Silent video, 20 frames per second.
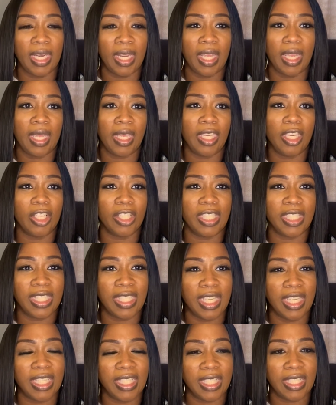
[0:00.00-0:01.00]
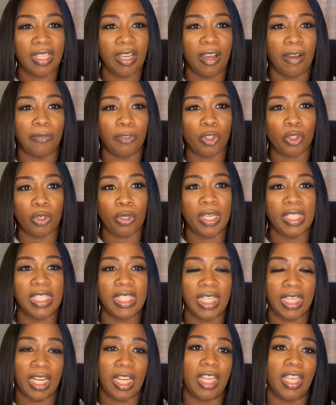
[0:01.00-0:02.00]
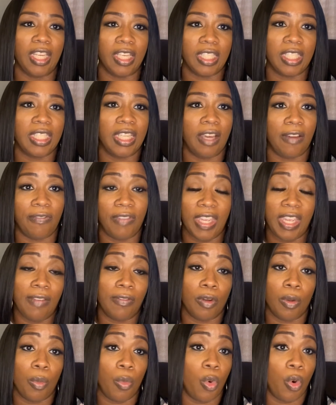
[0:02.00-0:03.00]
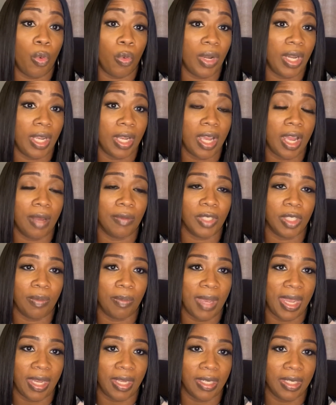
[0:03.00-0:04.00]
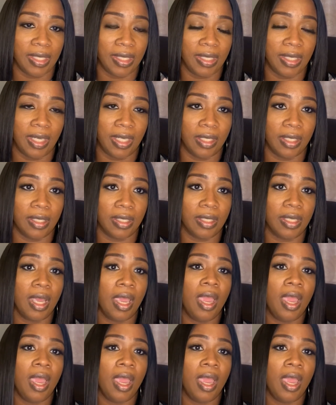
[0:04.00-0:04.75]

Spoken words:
your sense of trusting in yourself even more when it comes to making decisions.